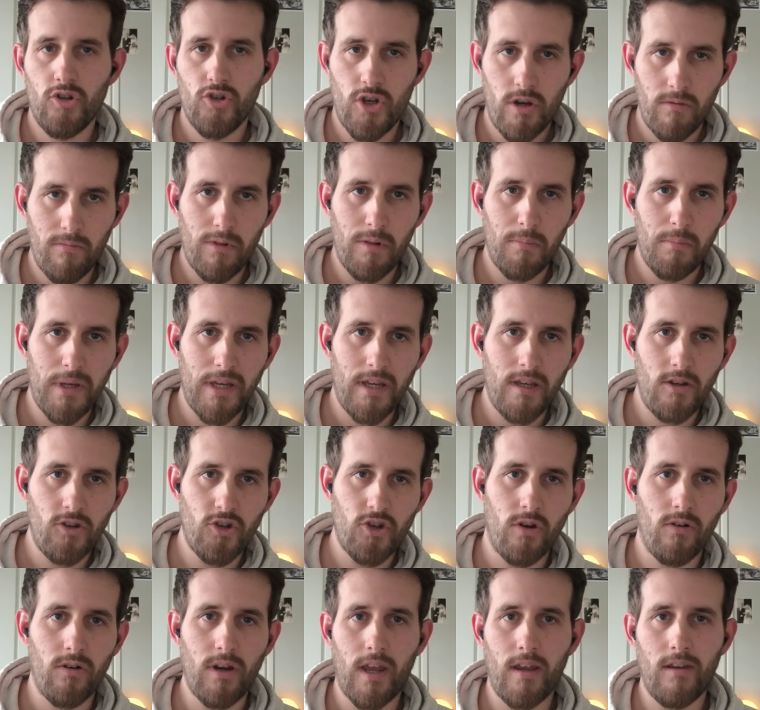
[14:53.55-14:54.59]
She will be
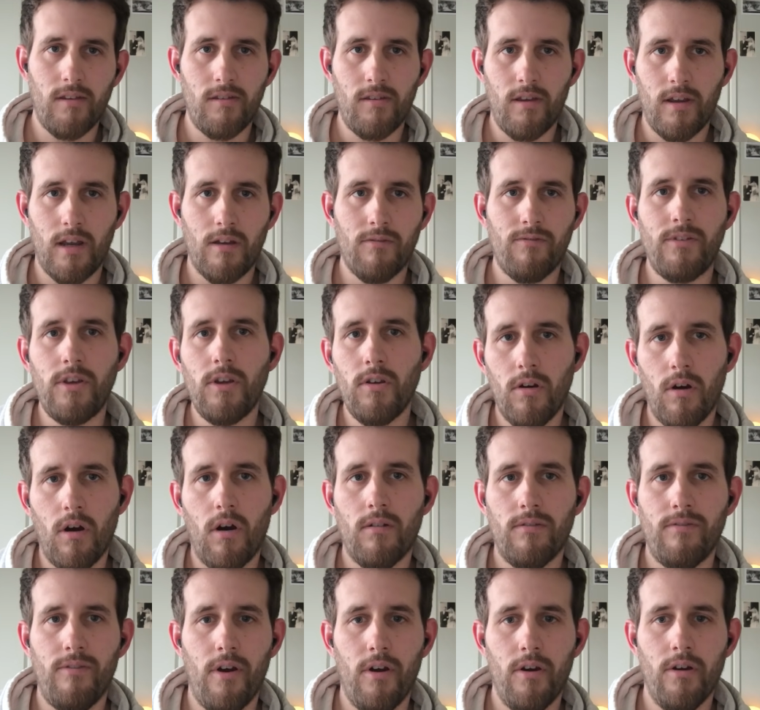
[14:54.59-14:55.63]
showcasing a few
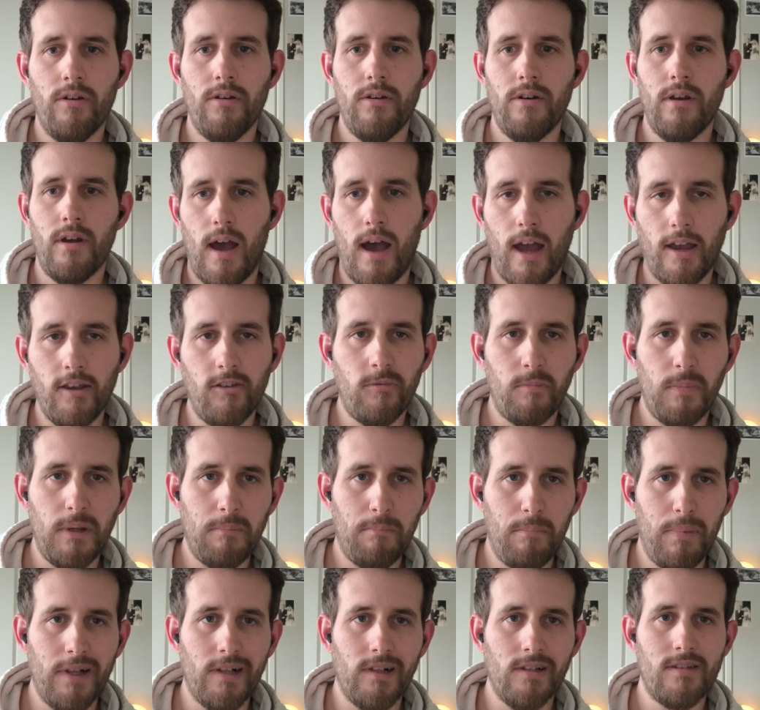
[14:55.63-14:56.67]
of her
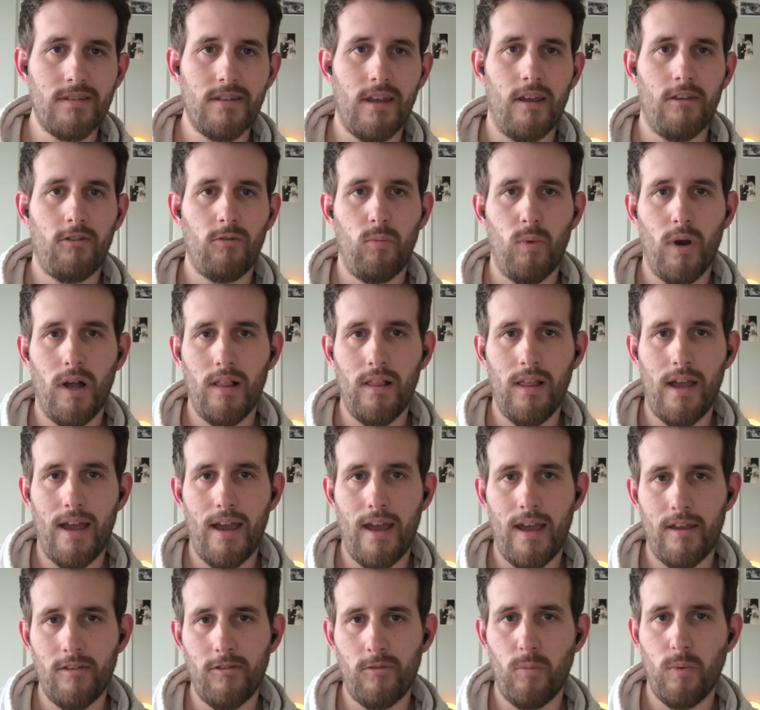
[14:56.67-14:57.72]
high-speed builds as well
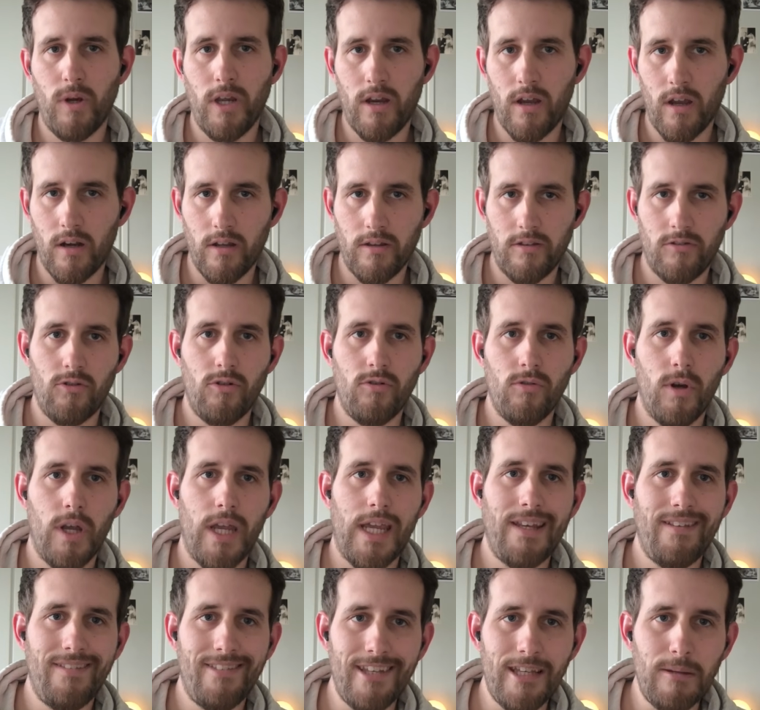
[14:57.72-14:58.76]
as we're gonna do
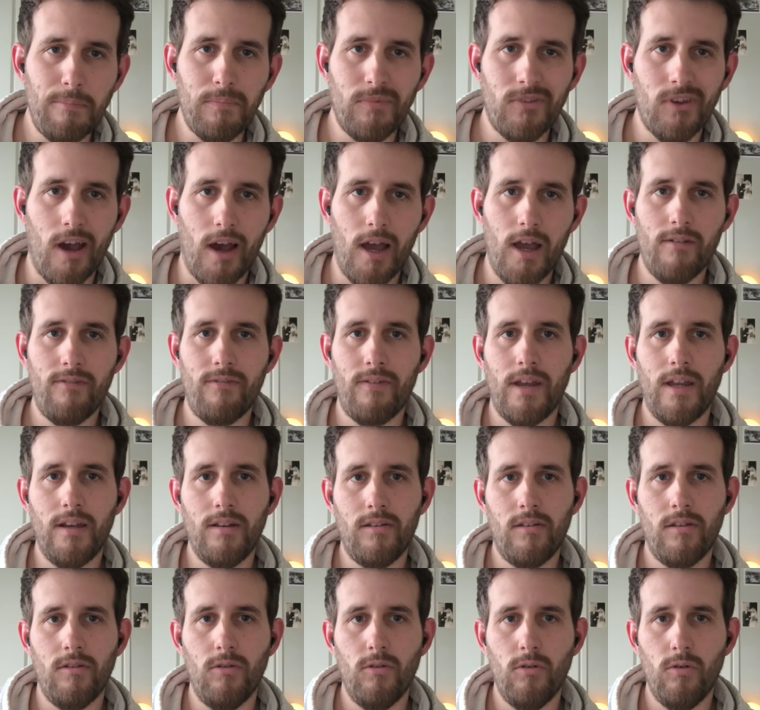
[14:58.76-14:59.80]
a deep dive
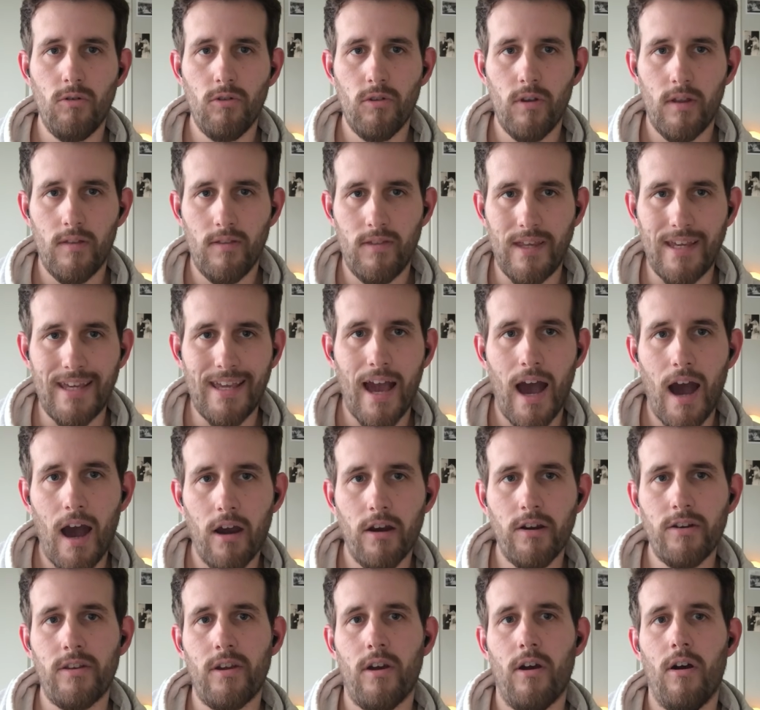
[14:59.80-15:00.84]
into the
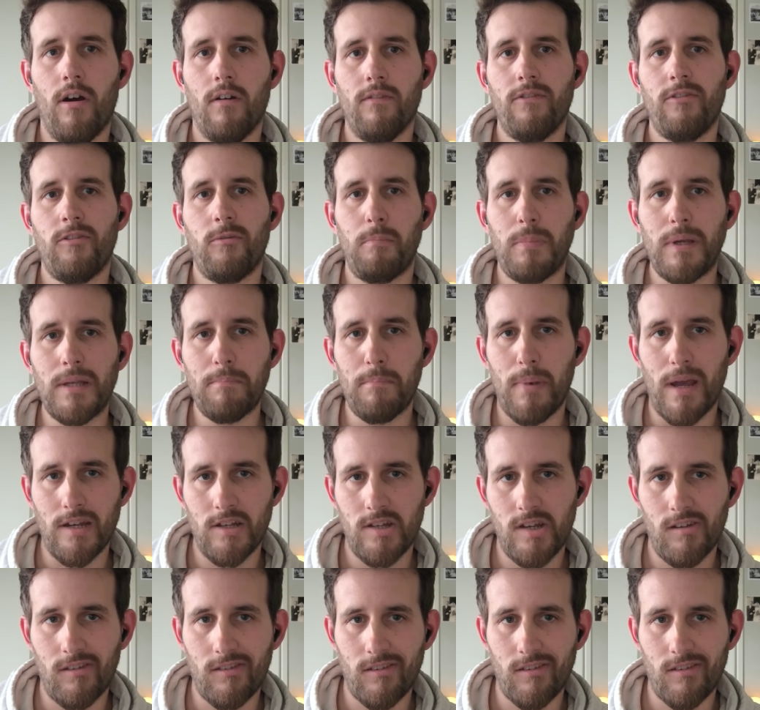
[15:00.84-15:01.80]
art of speed benchy